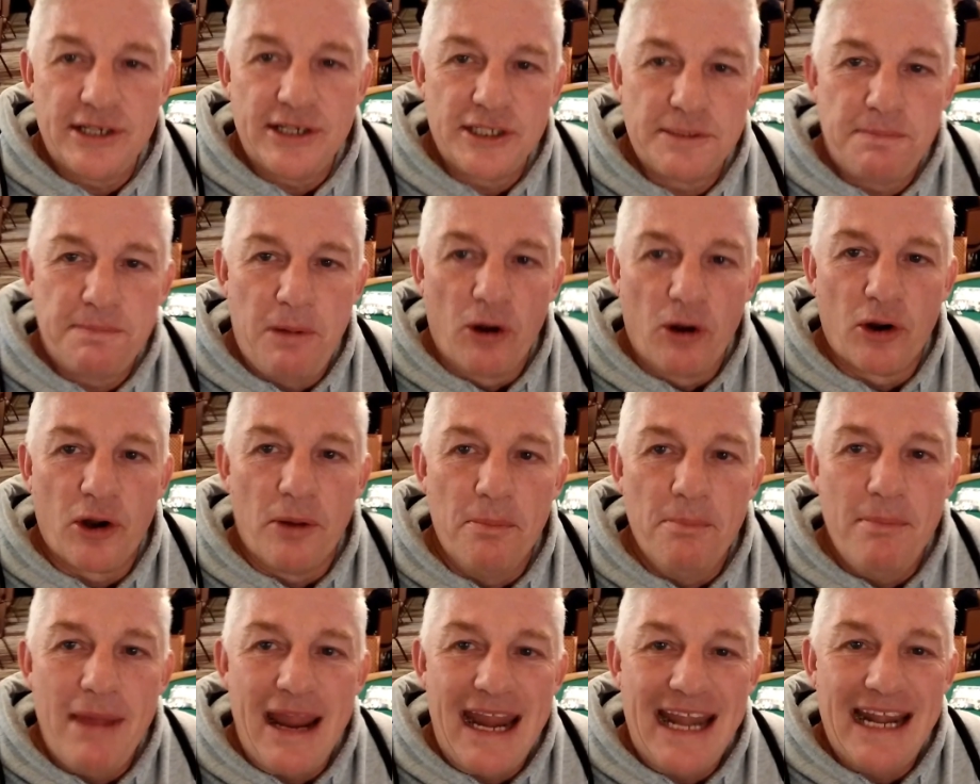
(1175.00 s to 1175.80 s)
Series of Poker
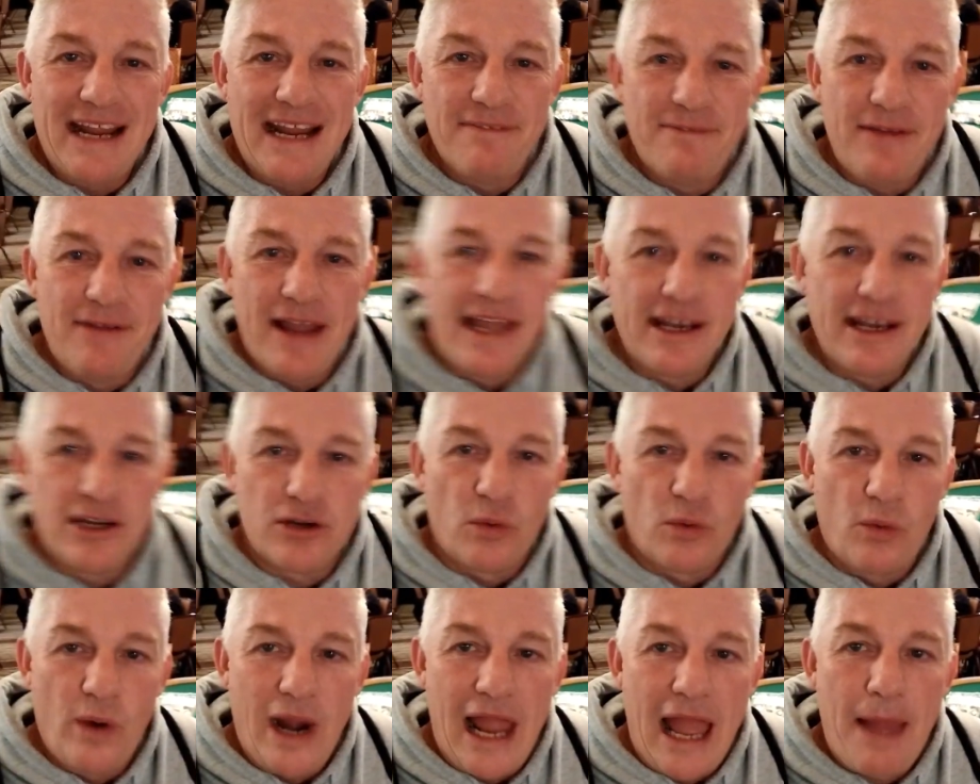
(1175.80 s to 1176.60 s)
main event
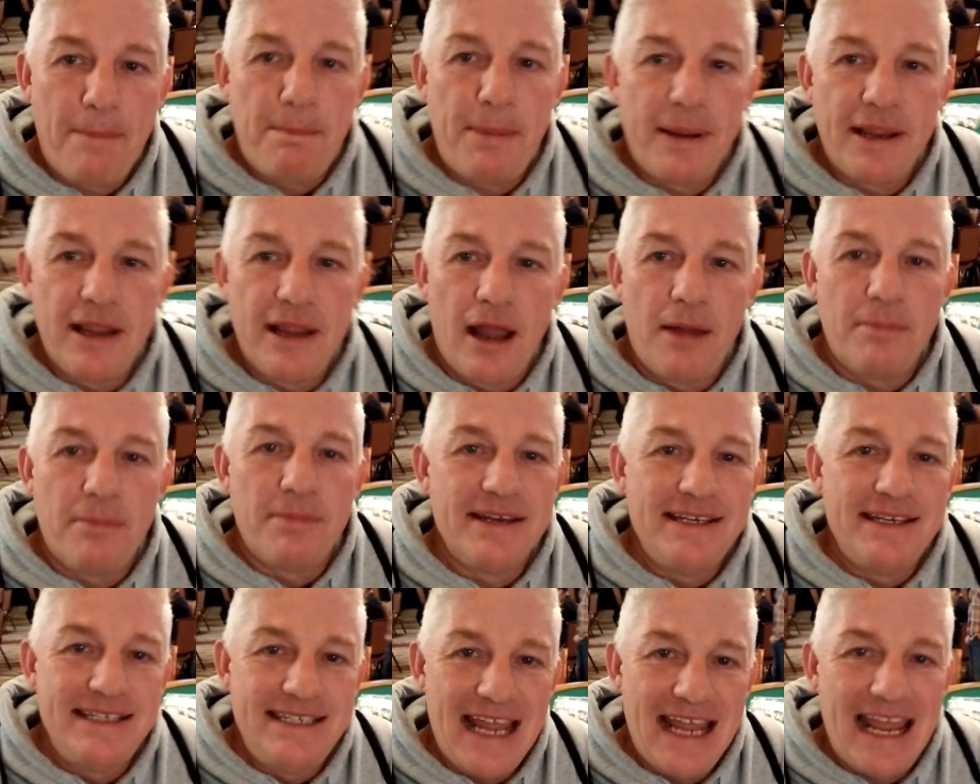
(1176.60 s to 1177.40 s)
wrapping up
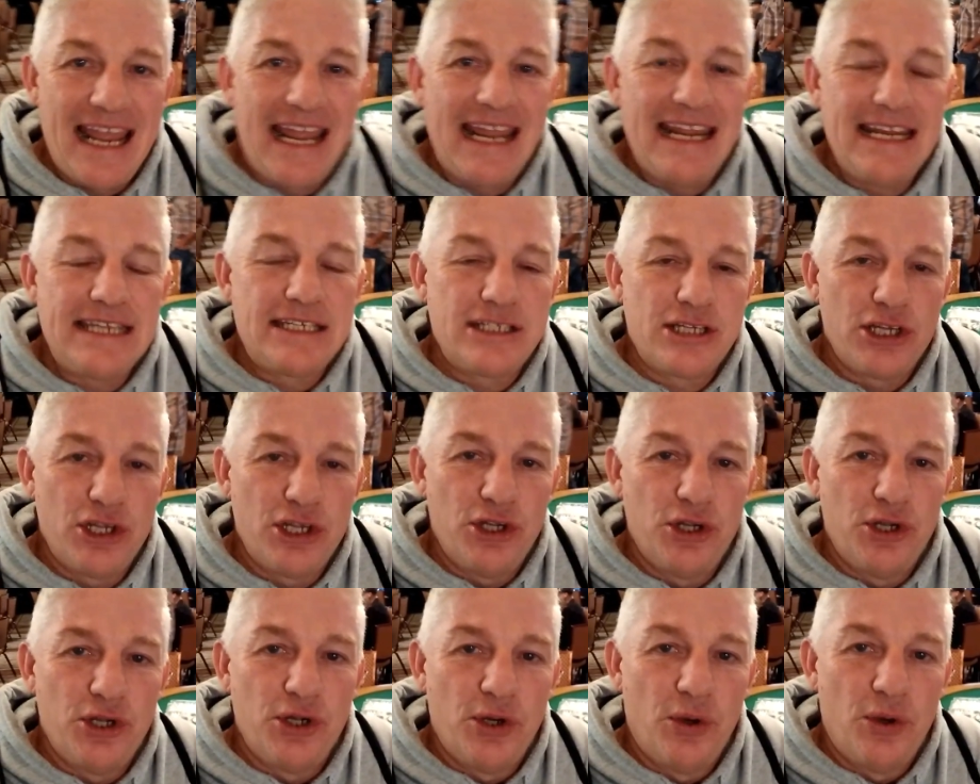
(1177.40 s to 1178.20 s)
day
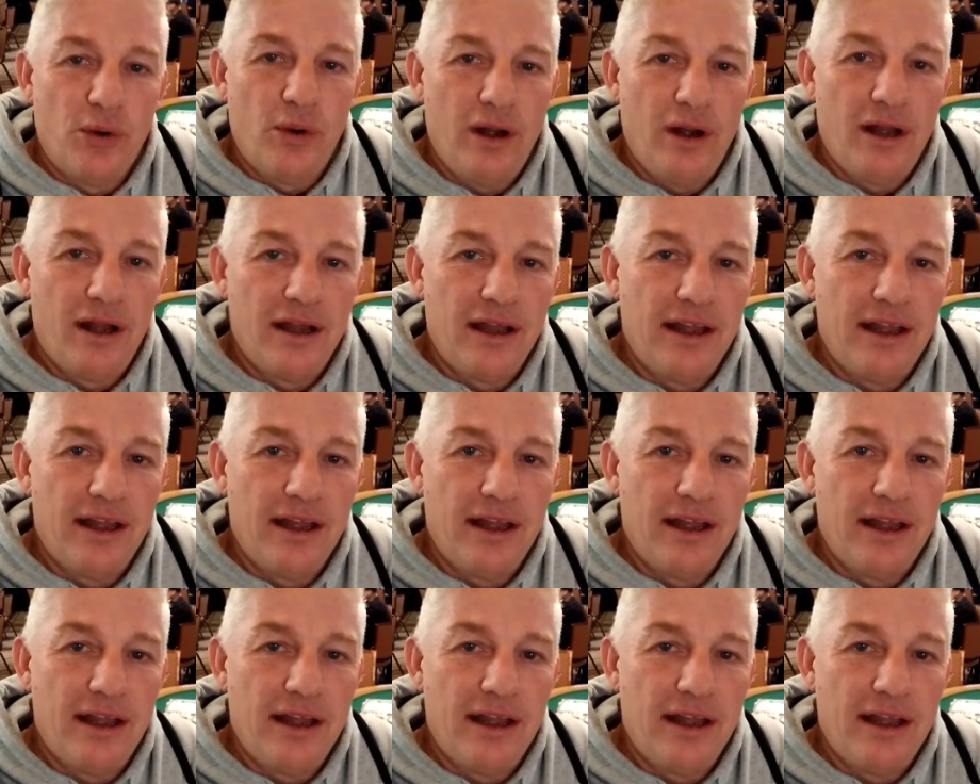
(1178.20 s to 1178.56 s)
two.